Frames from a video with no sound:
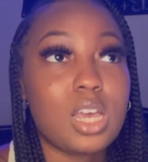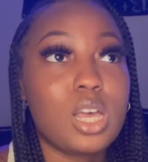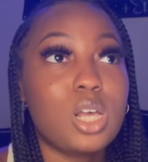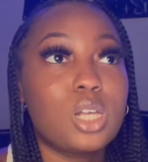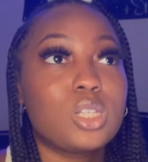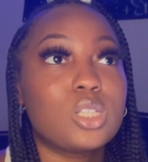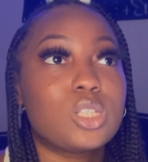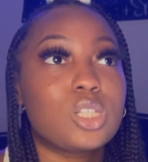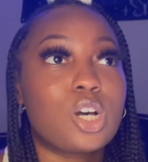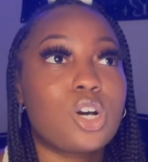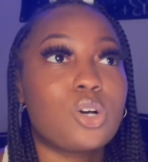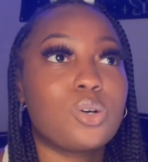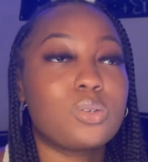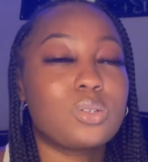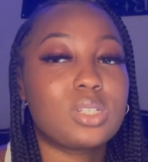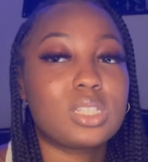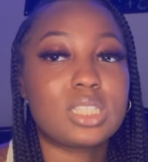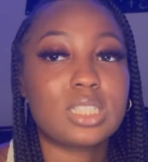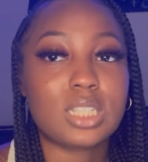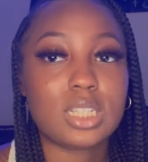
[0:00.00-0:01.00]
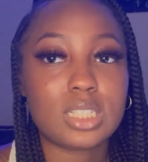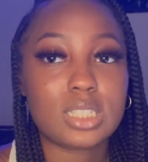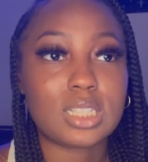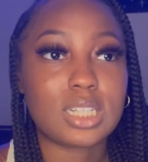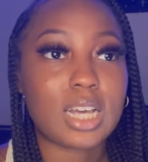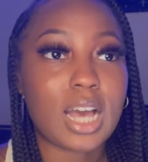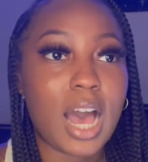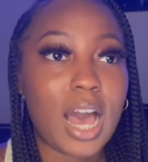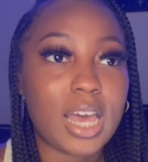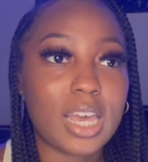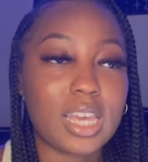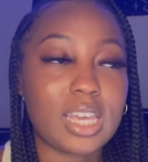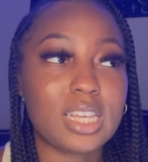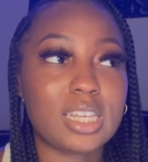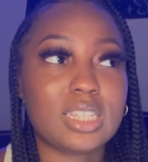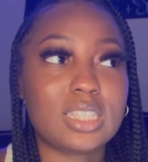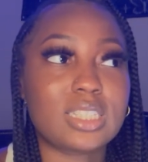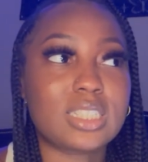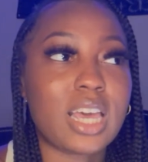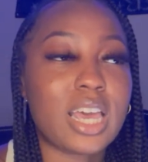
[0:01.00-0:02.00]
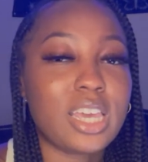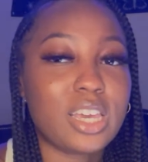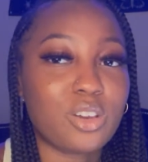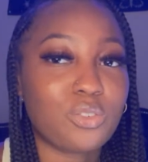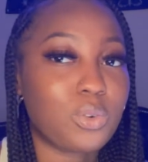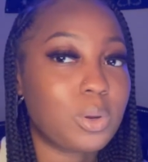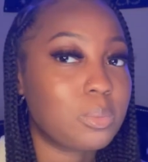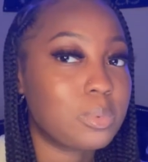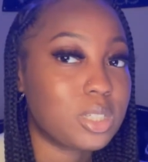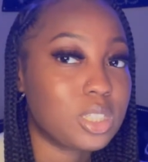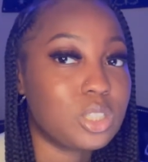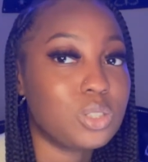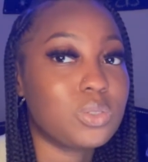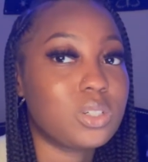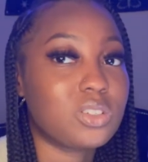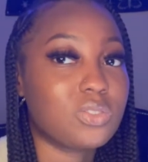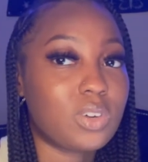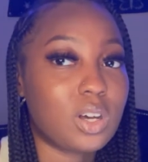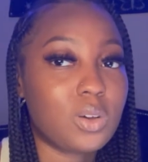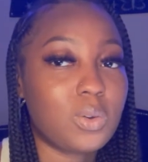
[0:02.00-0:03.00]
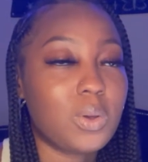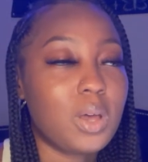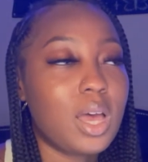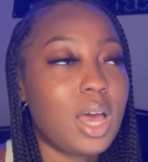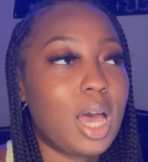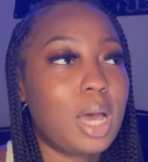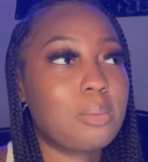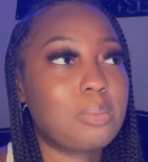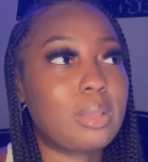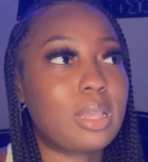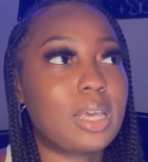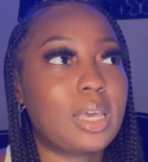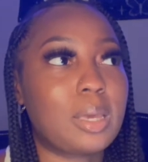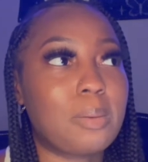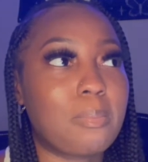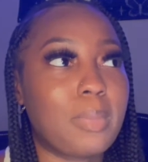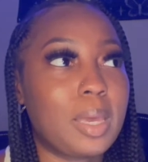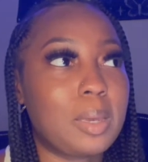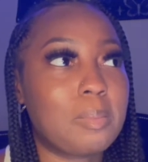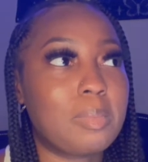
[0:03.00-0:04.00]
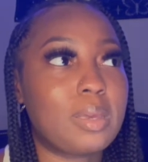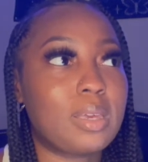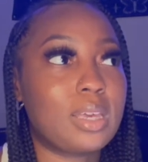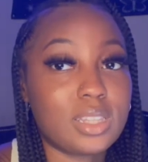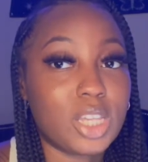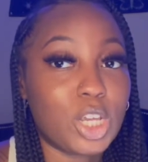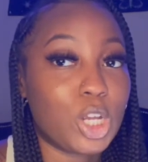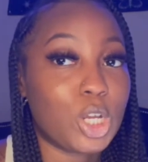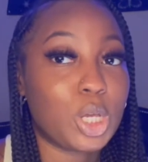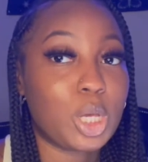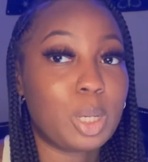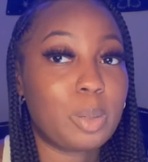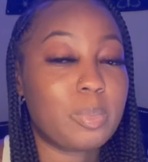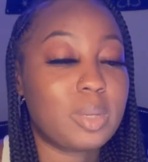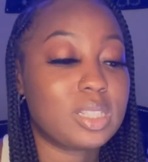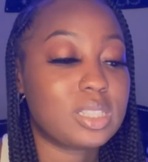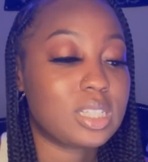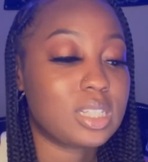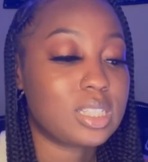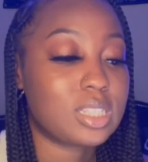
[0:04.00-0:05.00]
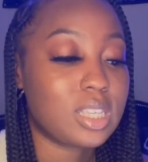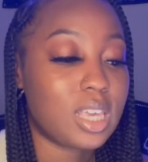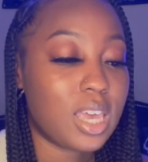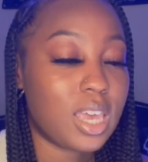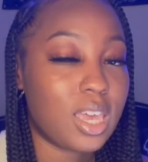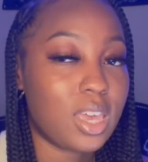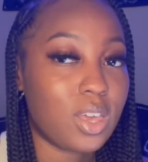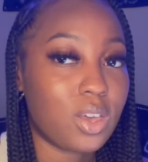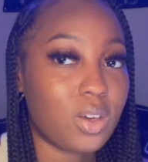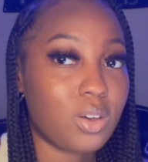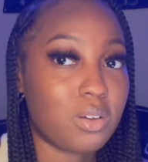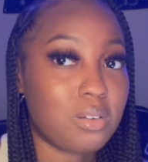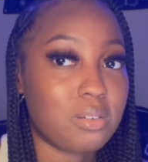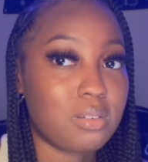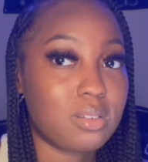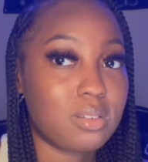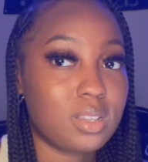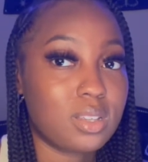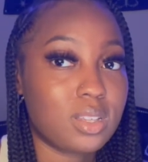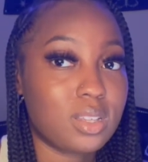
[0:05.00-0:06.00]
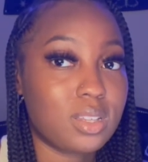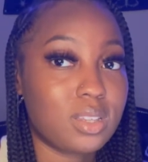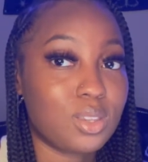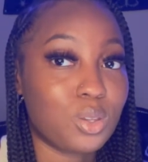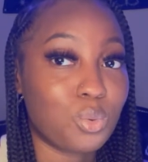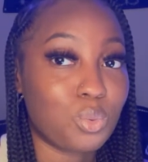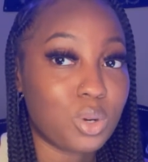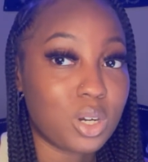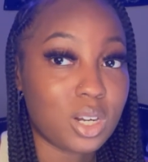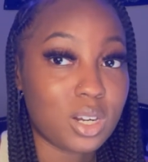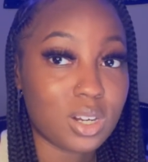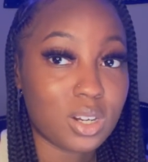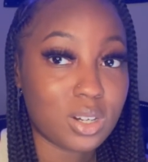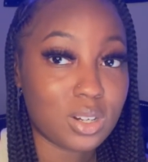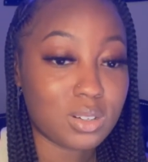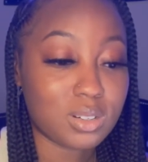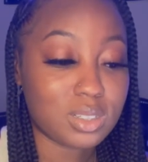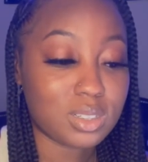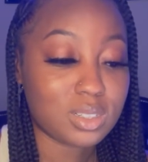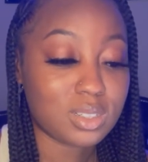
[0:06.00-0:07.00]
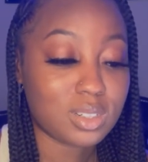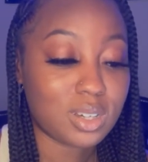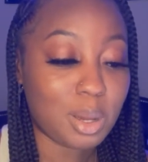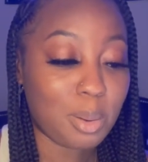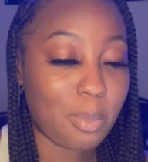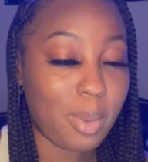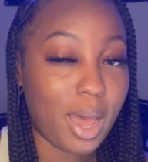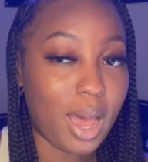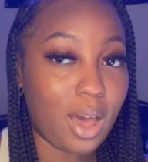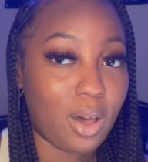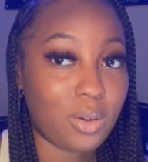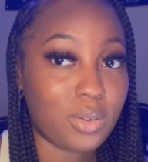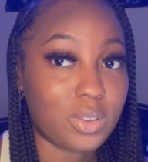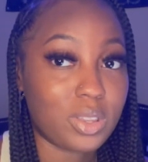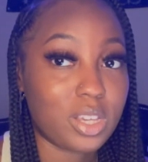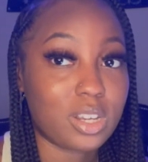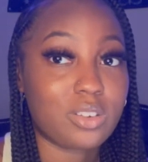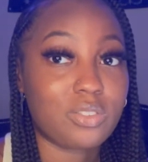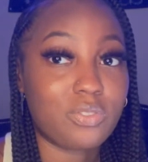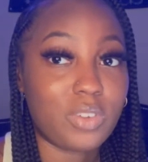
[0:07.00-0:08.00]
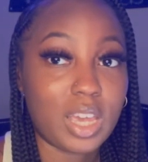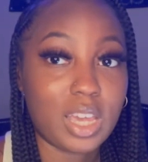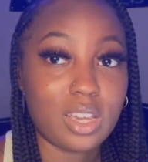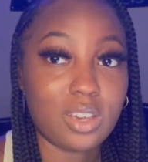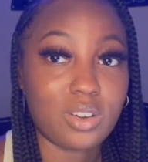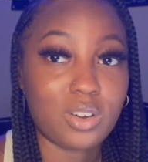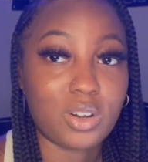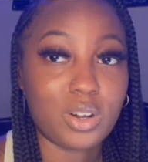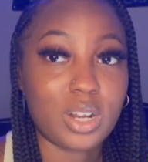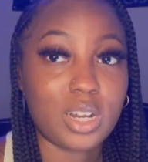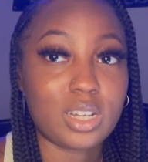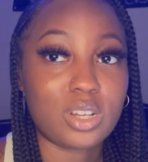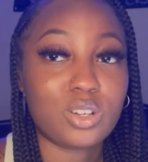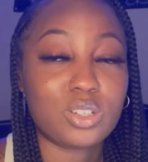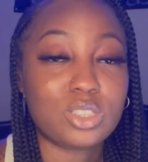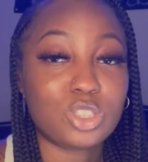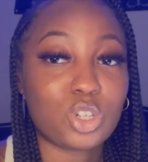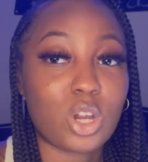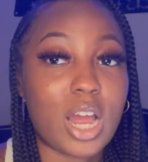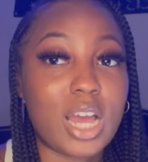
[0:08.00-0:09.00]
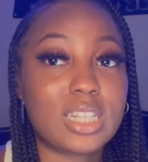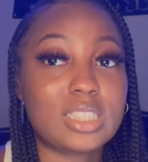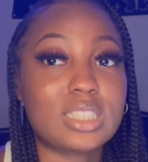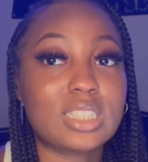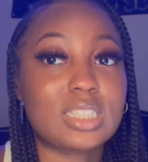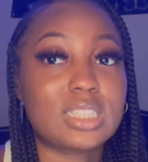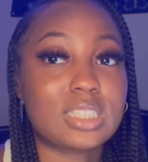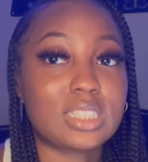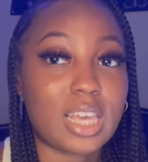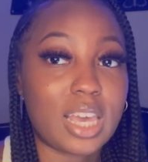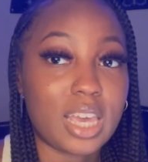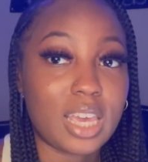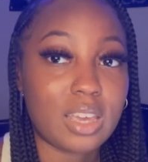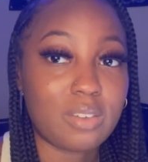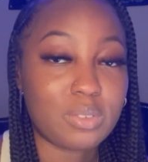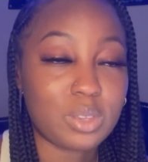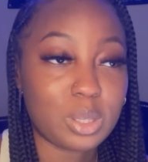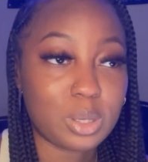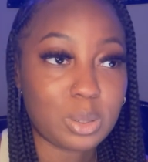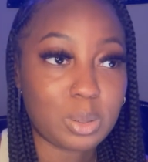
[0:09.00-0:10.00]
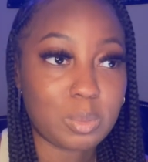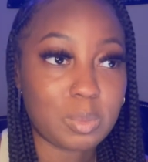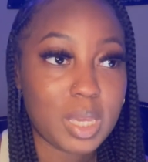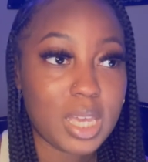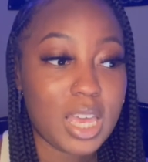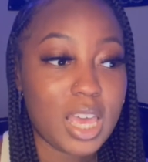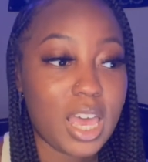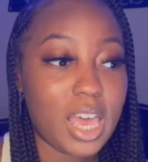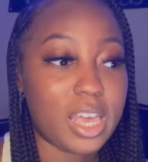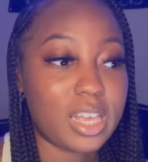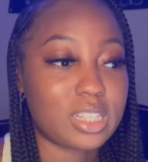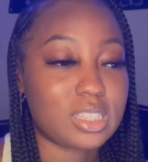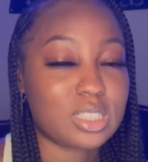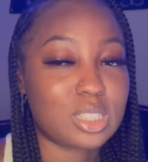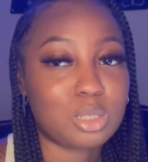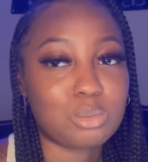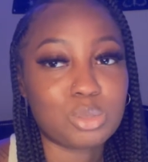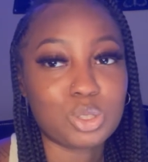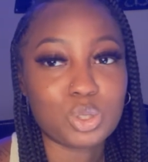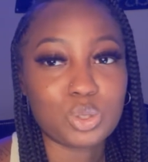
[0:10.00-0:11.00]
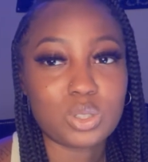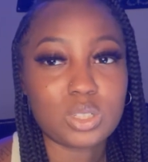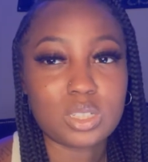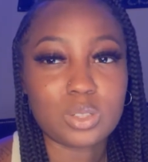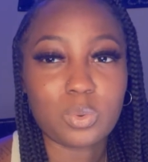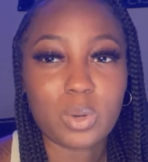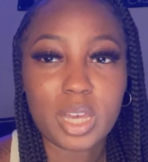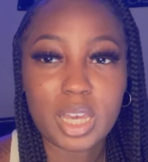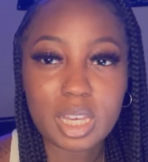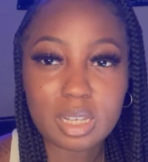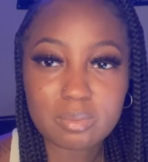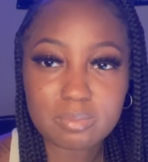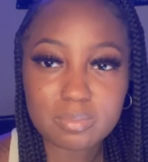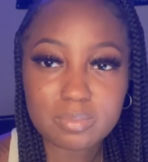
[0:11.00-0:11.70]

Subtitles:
So since the kite is hanging from the UFO, I'm thinking maybe they're coming to tell the world about their fate or trying to save them in some sort of way.